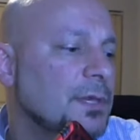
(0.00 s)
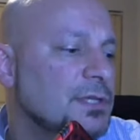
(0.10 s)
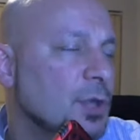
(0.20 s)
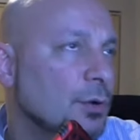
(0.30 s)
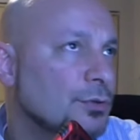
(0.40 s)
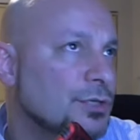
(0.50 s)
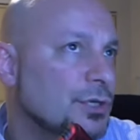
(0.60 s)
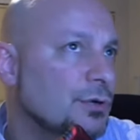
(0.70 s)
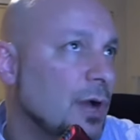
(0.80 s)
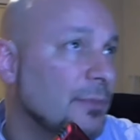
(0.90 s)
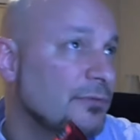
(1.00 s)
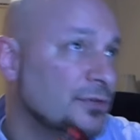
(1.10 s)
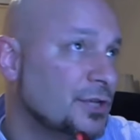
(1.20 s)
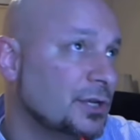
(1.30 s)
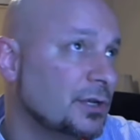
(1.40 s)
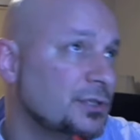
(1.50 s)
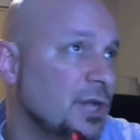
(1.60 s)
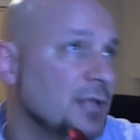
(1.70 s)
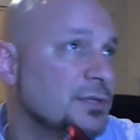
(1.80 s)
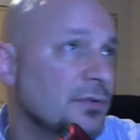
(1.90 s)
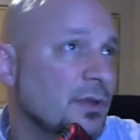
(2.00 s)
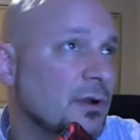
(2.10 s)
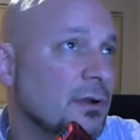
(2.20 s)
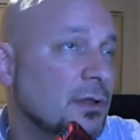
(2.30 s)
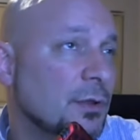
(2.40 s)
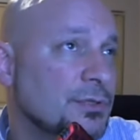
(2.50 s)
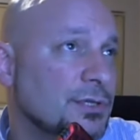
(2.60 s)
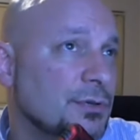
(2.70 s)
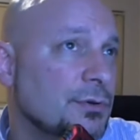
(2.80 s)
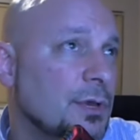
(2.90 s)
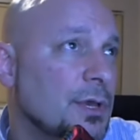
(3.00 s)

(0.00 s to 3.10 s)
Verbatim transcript: He's local to you. I'm in Virginia. John's over there close to you.